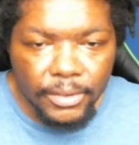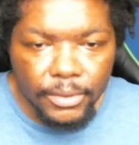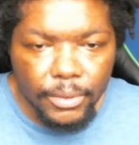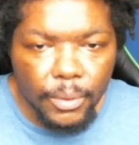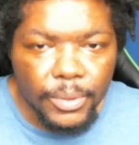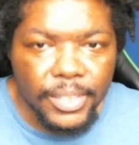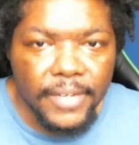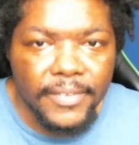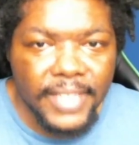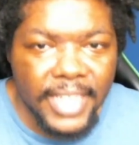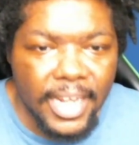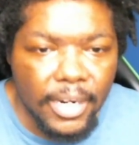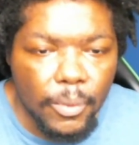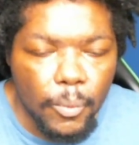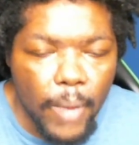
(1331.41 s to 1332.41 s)
throws everything
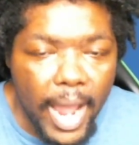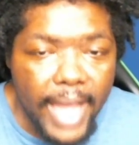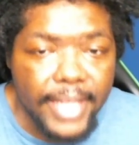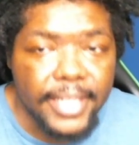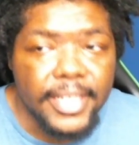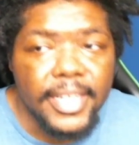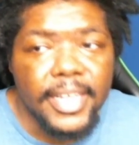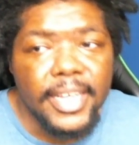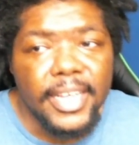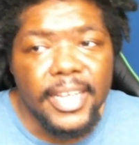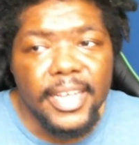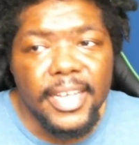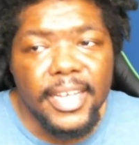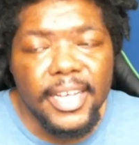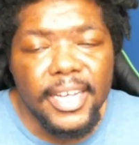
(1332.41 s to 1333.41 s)
out of whack.
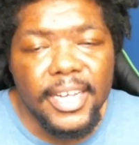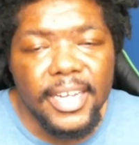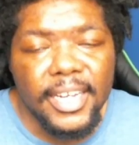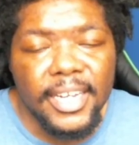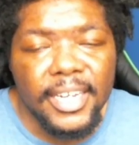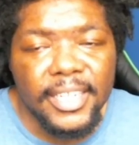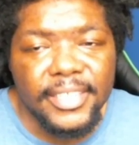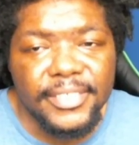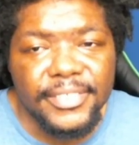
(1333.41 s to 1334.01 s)
uh